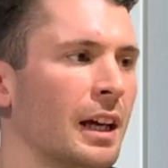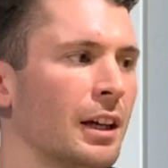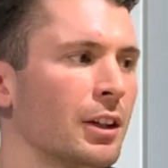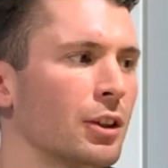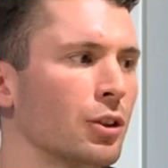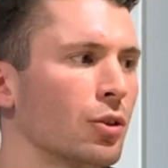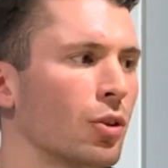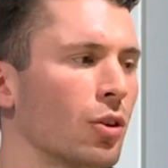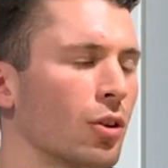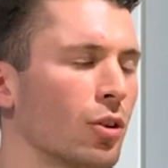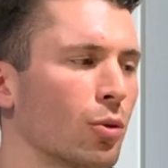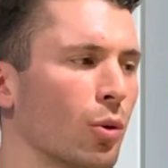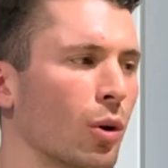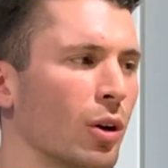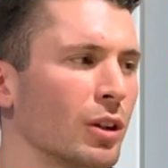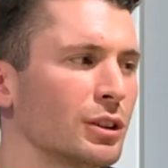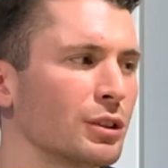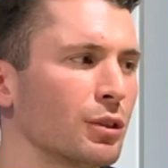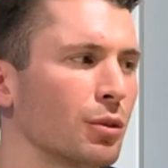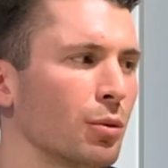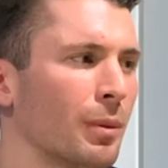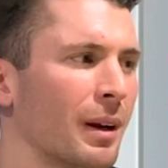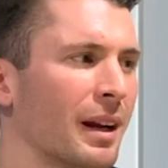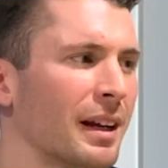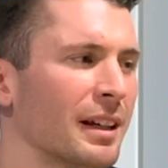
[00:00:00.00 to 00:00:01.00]
You got grants
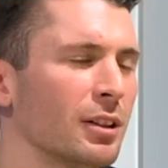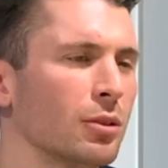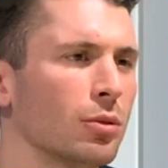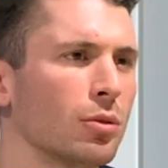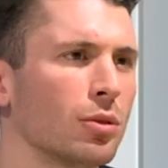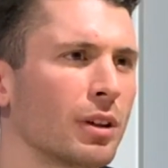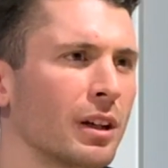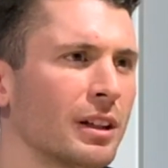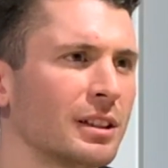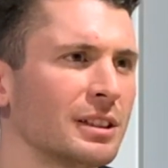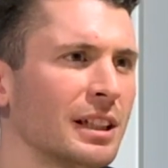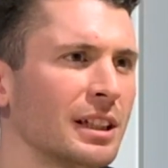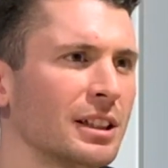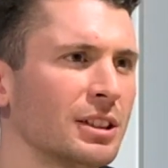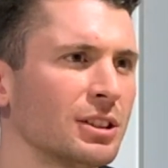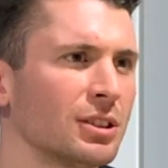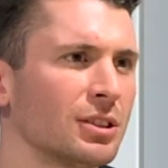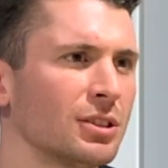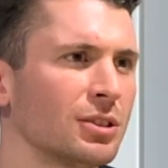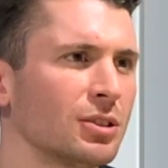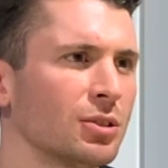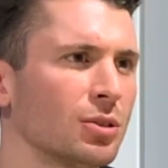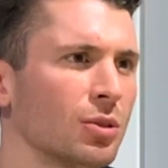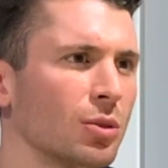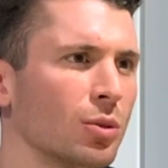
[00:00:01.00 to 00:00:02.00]
from any
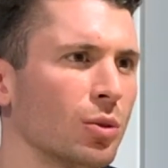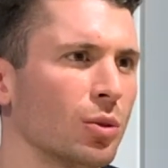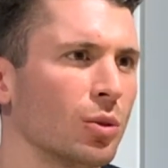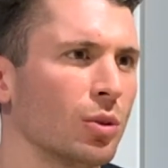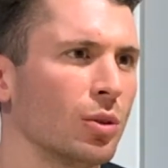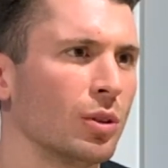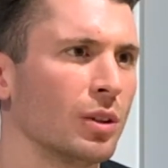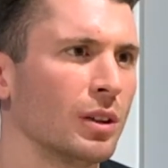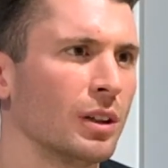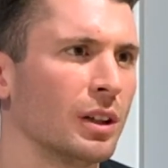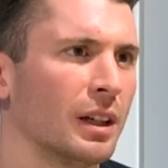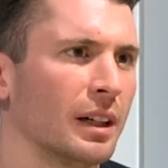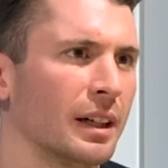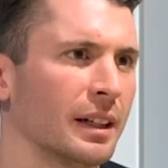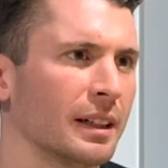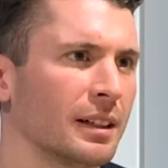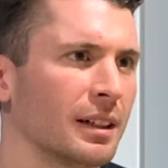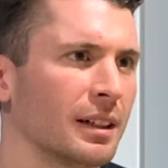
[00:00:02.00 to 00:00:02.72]
organisations, or like